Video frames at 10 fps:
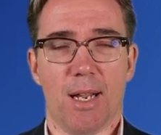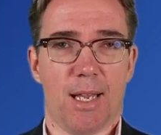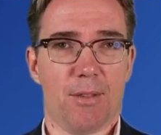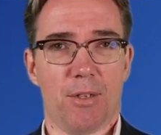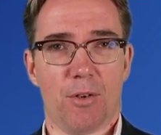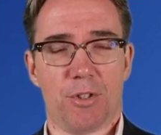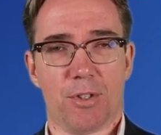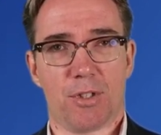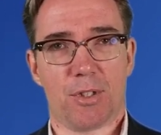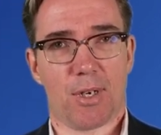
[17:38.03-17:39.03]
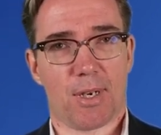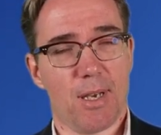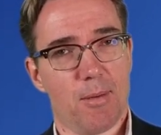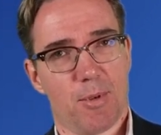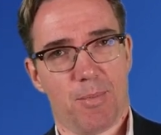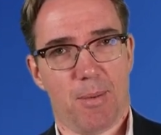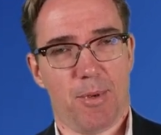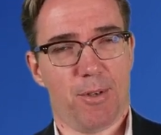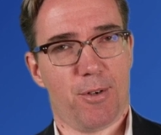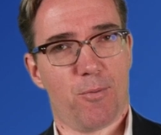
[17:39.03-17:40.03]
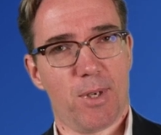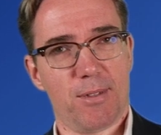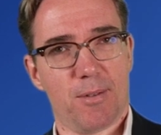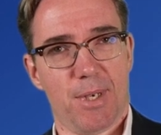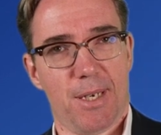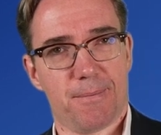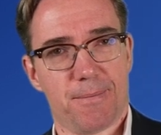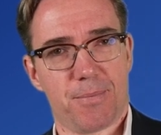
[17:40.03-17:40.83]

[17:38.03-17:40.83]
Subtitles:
and the notion stuck, but maybe you don't want to be?